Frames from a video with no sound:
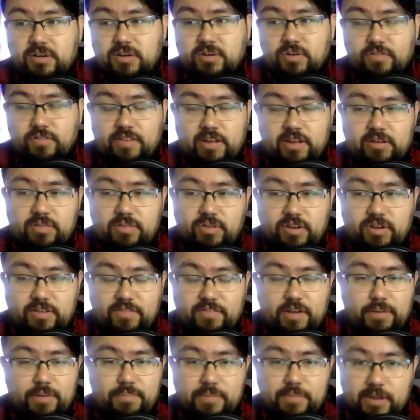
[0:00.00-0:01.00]
Roberto
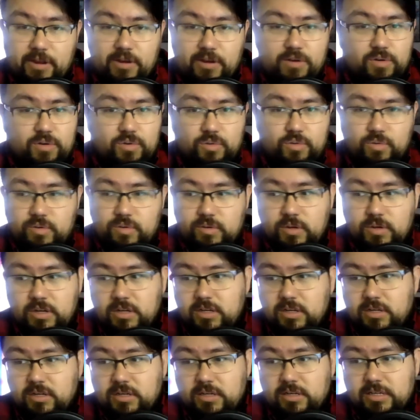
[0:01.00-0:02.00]
Avant-Mier, who
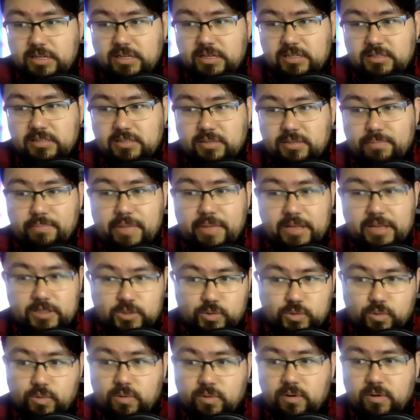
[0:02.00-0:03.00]
is a
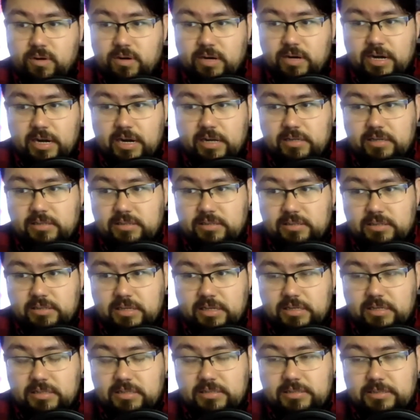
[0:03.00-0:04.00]
mentor and
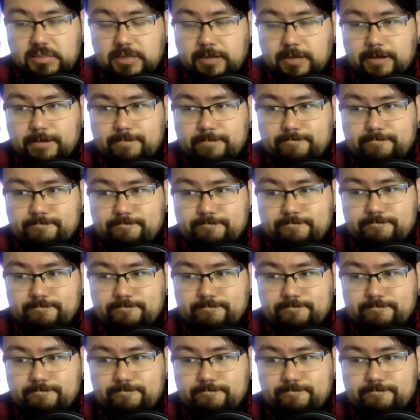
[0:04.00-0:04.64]
and um,